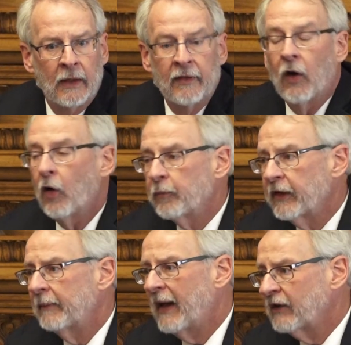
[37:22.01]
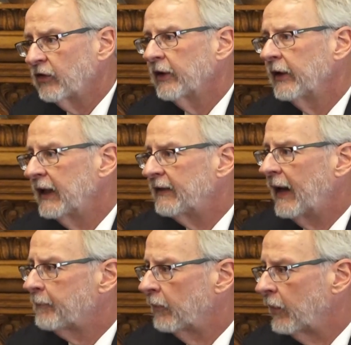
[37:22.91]
The hope that I'm actually going to get
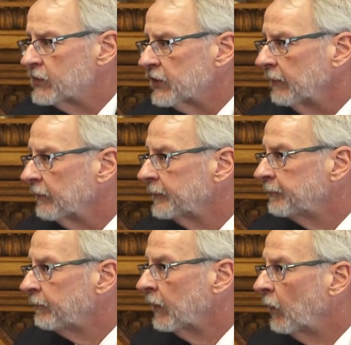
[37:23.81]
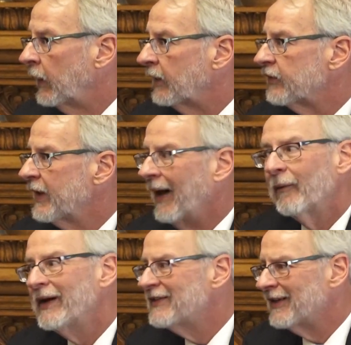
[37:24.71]
that promotion when it's not
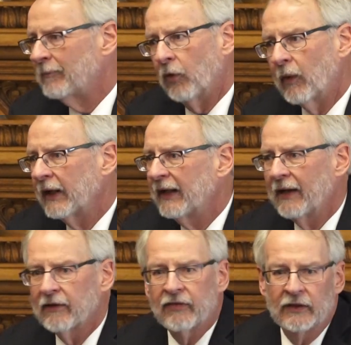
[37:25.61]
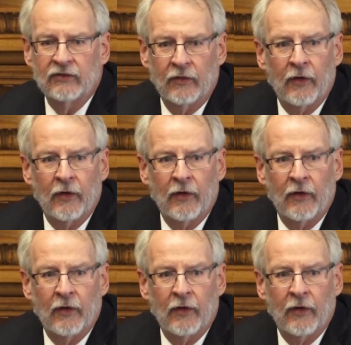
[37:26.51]
reasonable right now to think so.